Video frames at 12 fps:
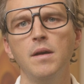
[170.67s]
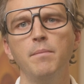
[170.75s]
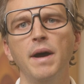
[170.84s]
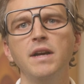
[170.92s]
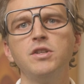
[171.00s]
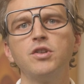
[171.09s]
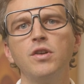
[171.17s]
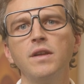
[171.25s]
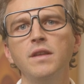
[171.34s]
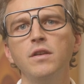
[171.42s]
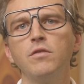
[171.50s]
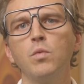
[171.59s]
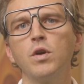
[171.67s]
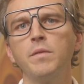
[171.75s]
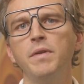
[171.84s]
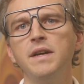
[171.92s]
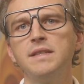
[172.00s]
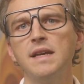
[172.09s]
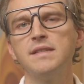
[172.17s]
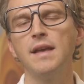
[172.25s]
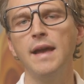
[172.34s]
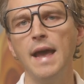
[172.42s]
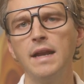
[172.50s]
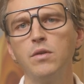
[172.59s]
By ensuring that your workplace has
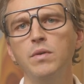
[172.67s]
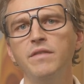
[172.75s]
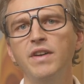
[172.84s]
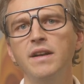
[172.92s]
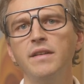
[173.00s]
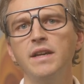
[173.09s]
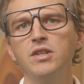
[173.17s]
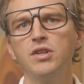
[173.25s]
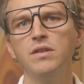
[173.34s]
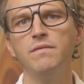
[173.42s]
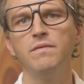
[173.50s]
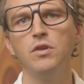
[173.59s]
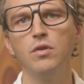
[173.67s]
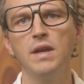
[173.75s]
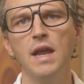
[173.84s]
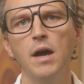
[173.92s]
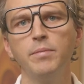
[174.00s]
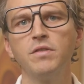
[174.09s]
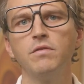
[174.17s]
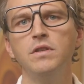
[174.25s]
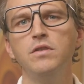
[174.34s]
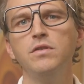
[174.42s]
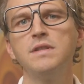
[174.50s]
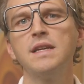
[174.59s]
adequate ventilation, you can help to
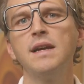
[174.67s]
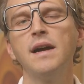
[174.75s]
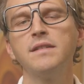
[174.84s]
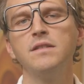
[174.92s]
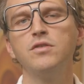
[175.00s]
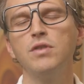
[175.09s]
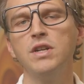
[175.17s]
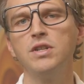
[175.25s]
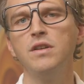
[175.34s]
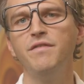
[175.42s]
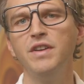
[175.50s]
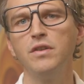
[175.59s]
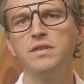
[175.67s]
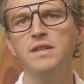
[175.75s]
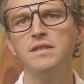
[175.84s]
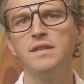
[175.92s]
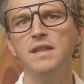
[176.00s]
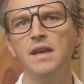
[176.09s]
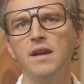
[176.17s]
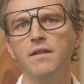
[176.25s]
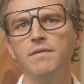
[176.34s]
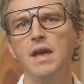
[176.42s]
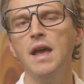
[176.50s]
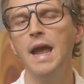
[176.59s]
reduce the concentration of VOCs in the air
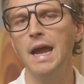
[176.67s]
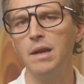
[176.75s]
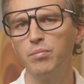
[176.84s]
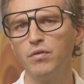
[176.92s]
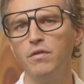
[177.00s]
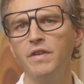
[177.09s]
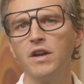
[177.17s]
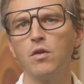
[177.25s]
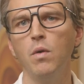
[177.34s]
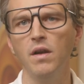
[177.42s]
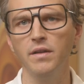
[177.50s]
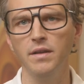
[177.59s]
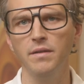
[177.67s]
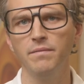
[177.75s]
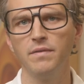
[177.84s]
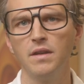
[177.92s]
and improve air quality.